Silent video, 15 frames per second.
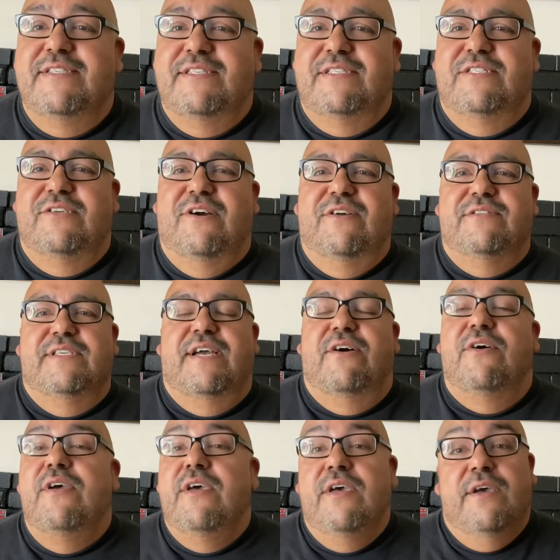Stars.
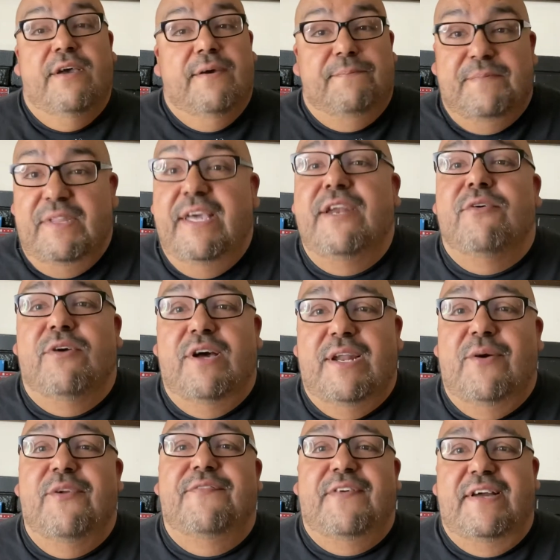Now, later on, I
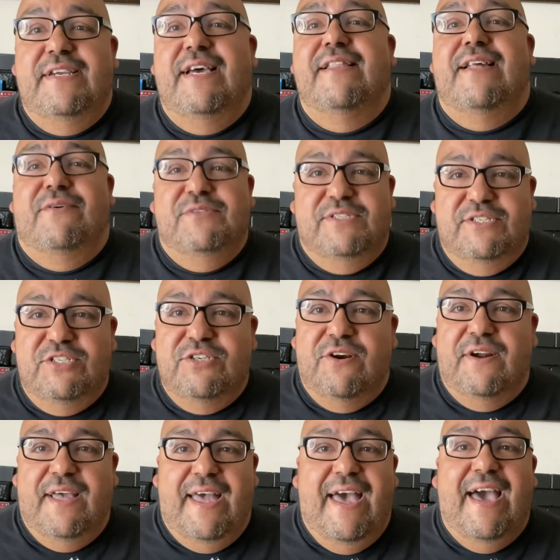would find out that was the
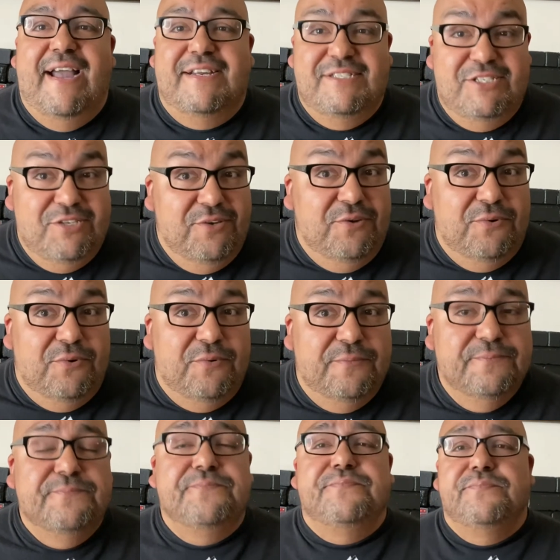start of Act 2.
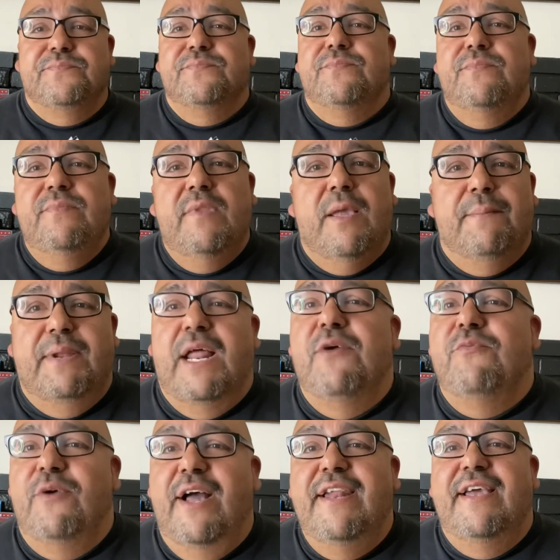But I
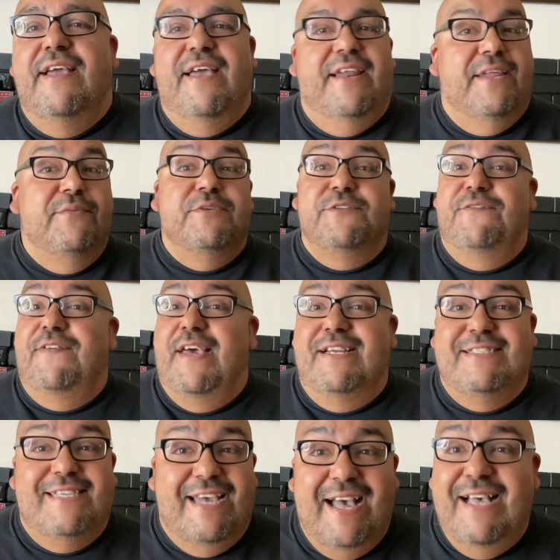read it and it was
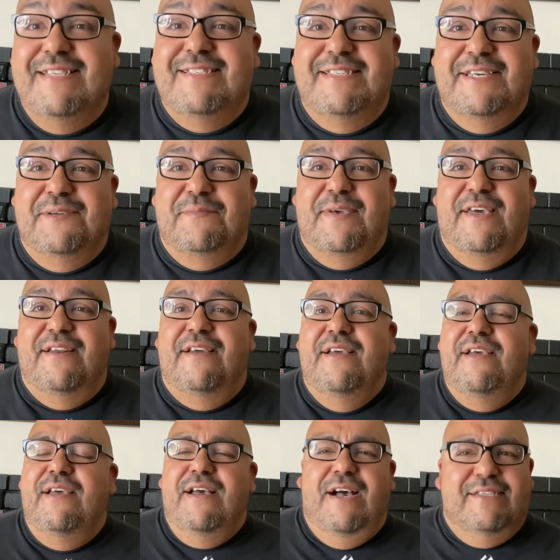fantastic, man.
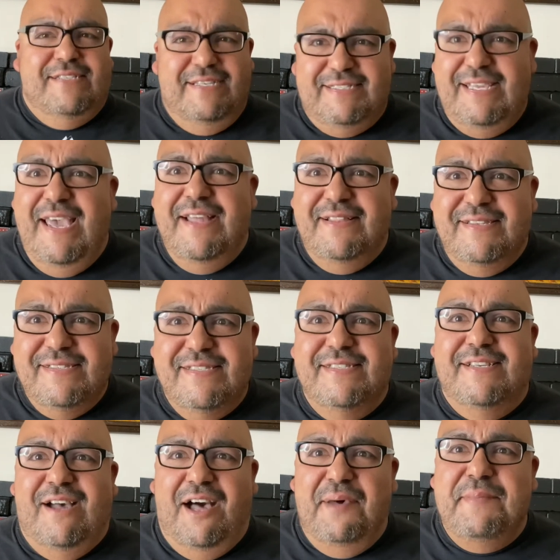I was like, dang, this is
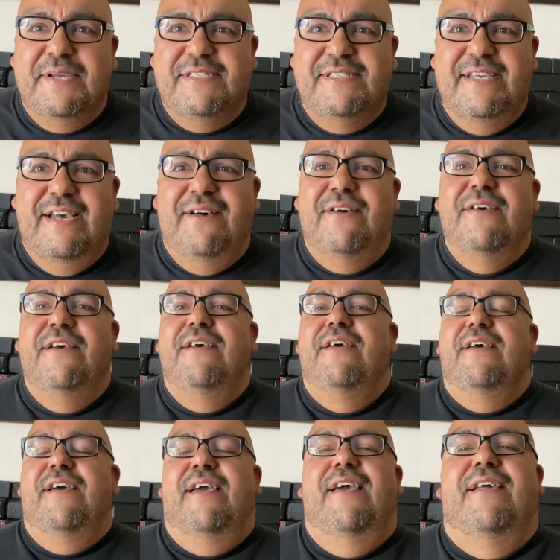comics now?
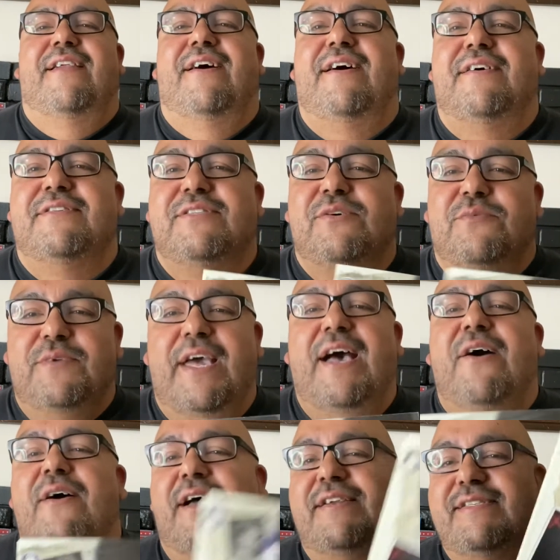And so
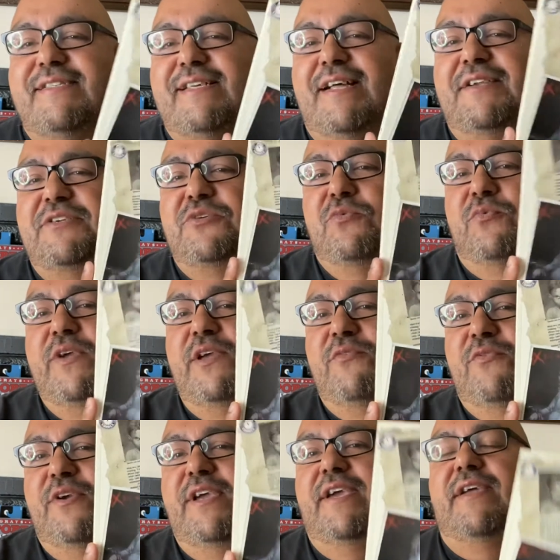now I decided to
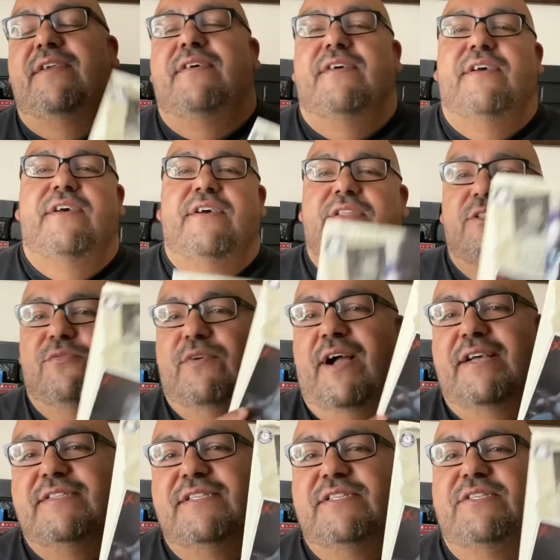reread the
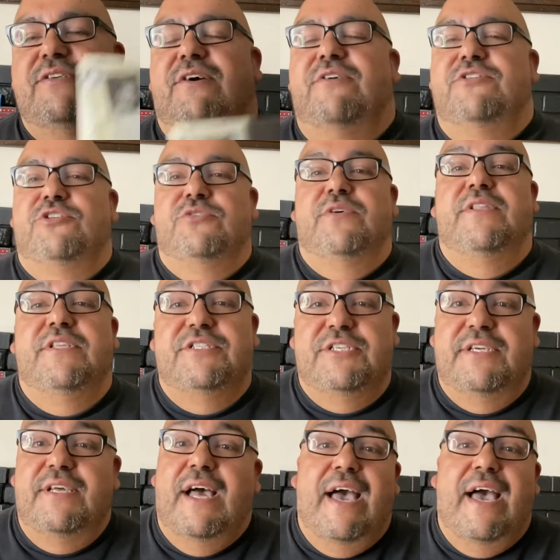Rising Stars trilogy.